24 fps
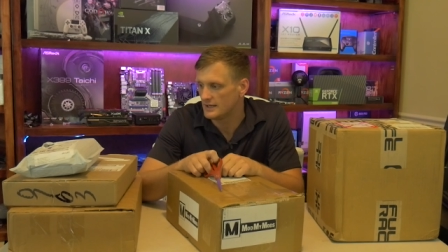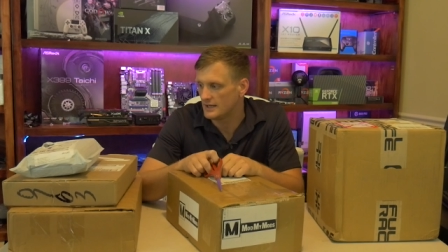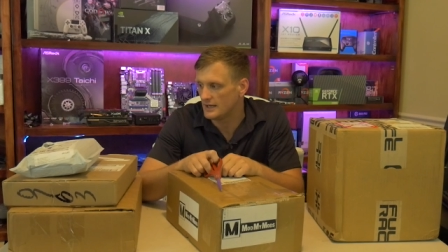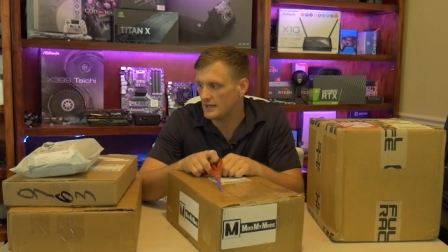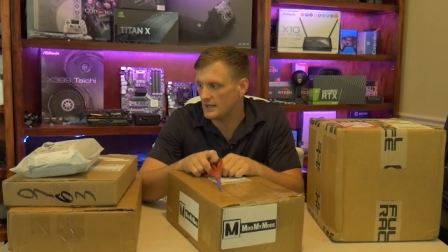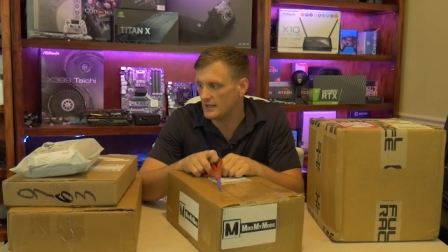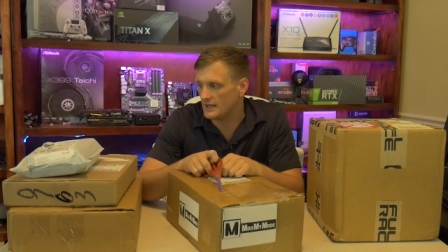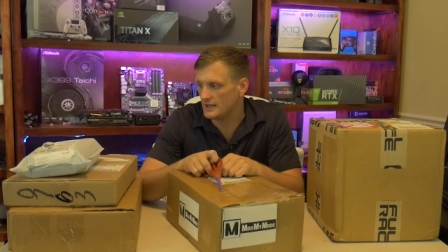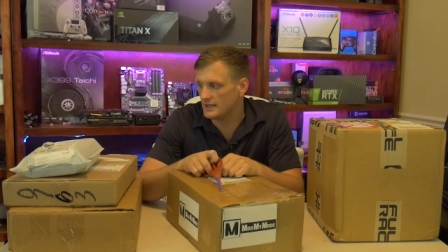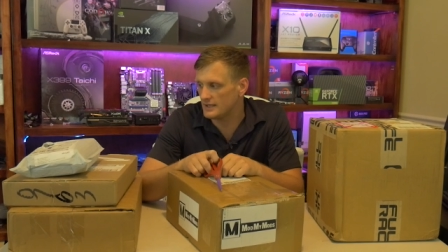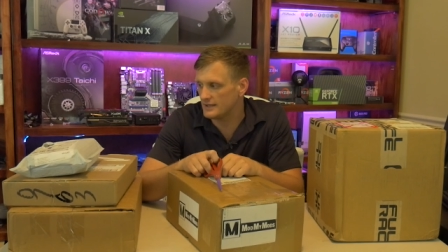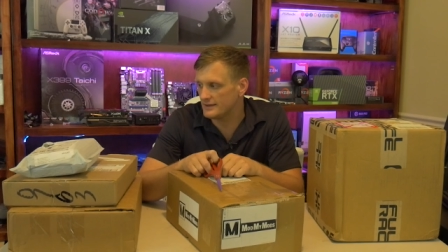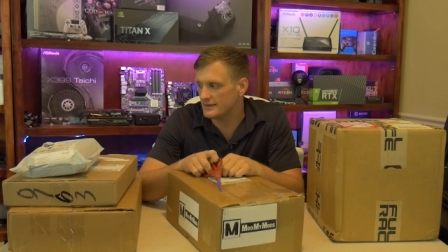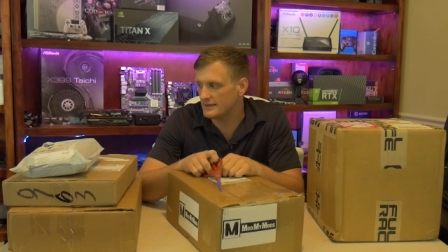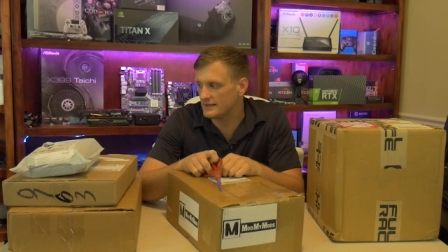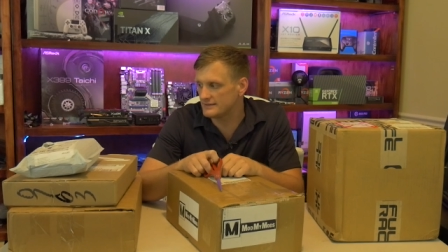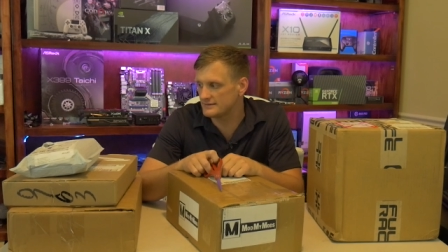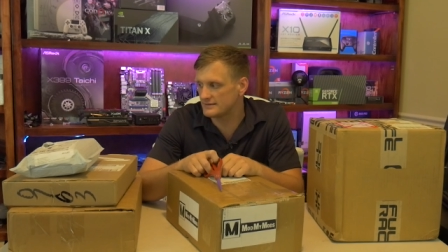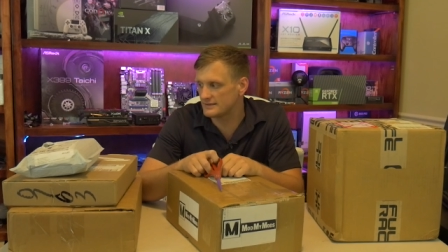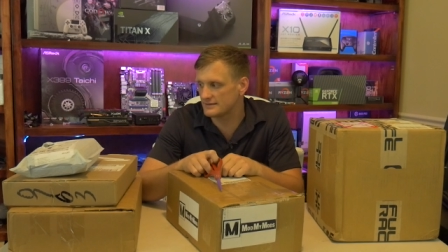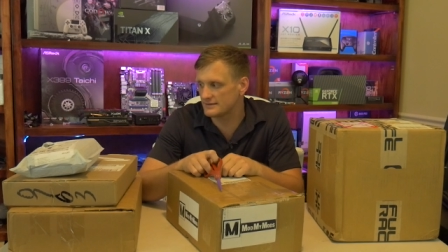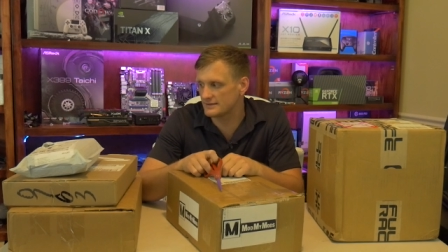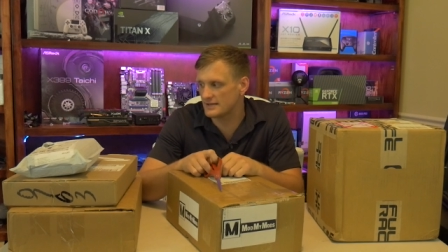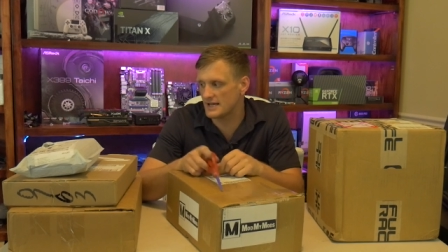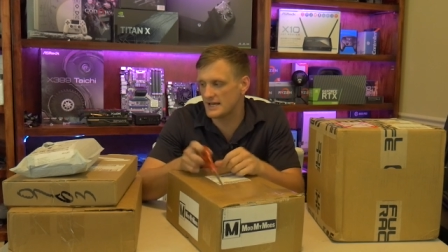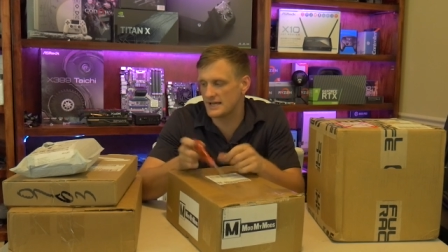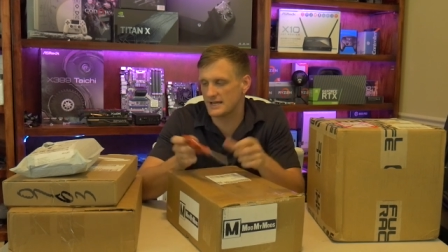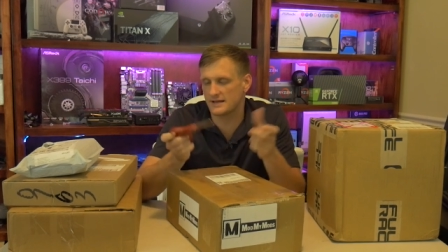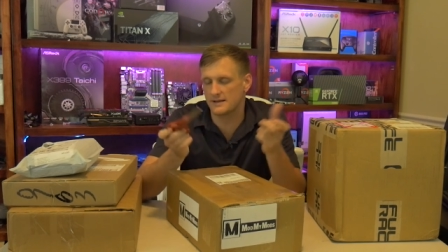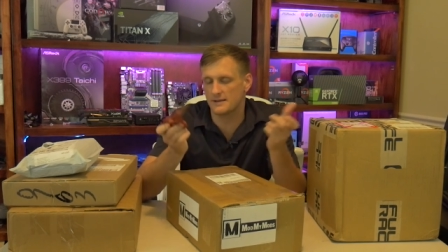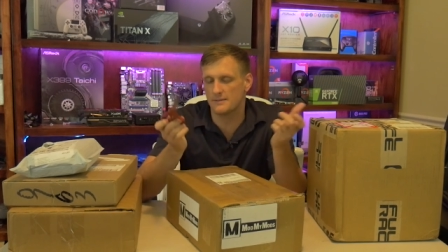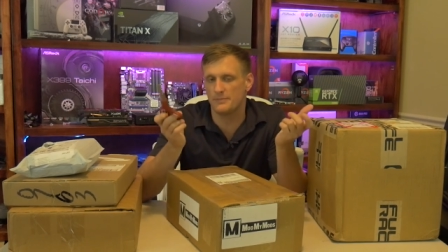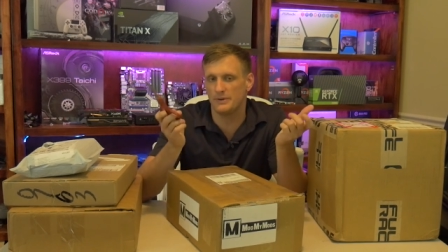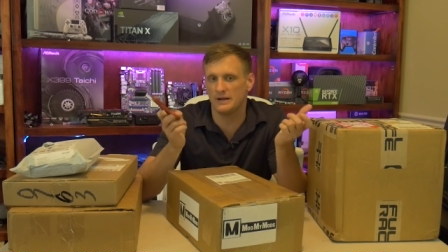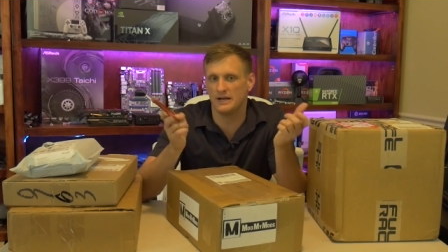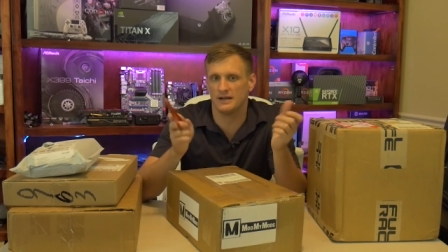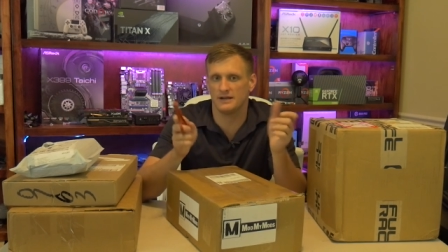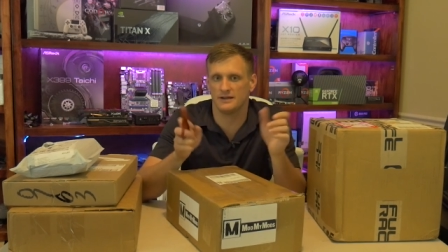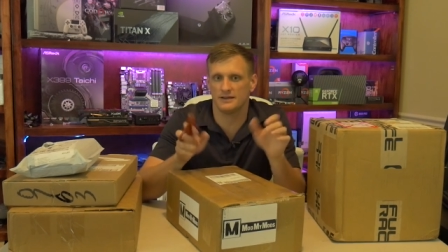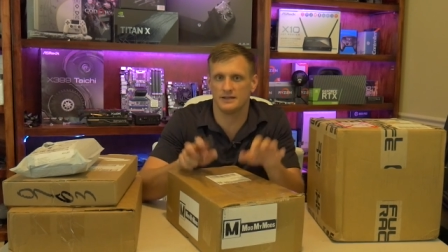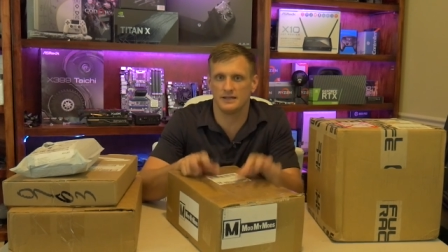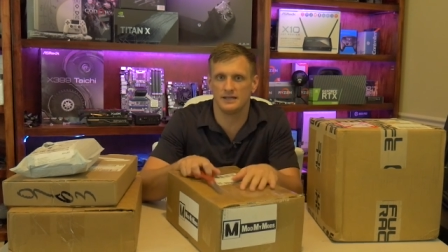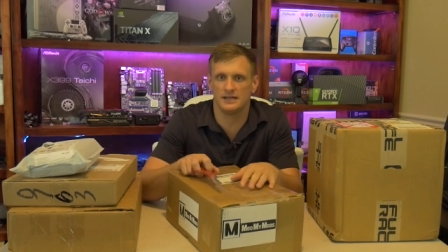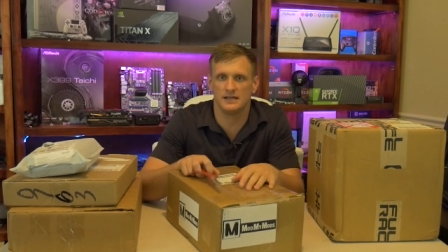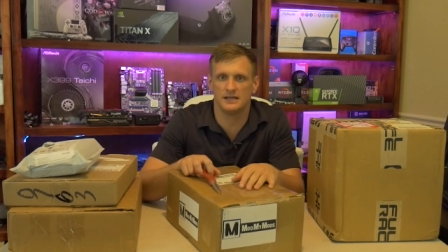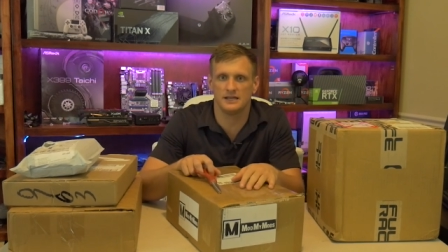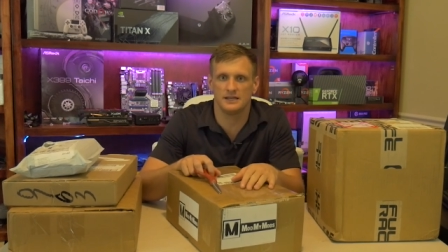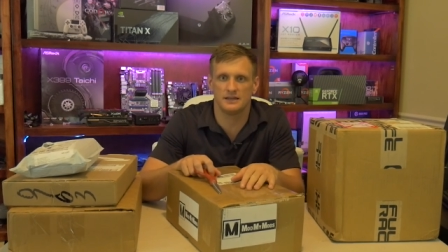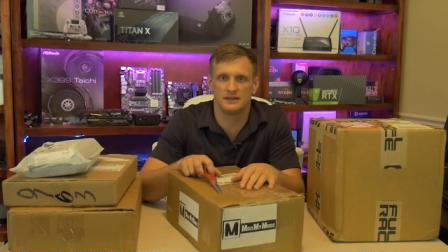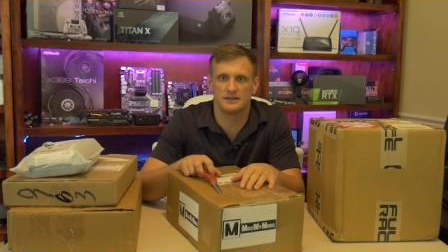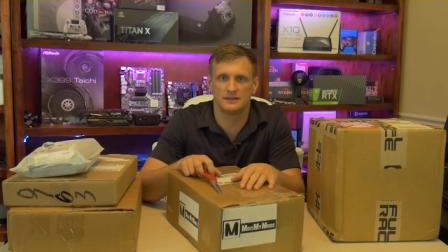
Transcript: Uh, this is like apparently